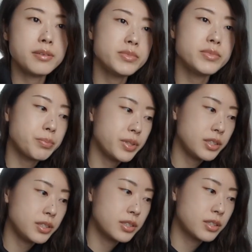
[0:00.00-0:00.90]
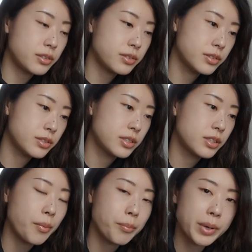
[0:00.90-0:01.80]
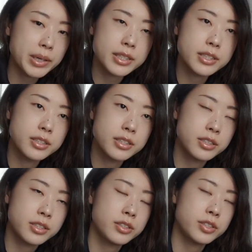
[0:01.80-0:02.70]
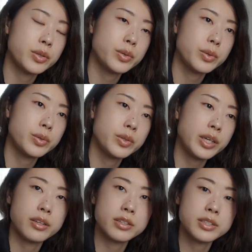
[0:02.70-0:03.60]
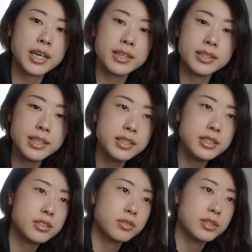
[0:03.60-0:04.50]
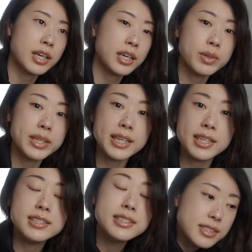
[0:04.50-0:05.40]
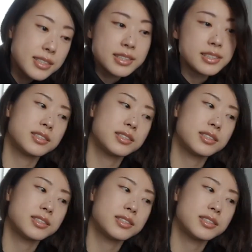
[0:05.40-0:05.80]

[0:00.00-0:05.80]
Japanese girls got married to either Chinese or Taiwanese.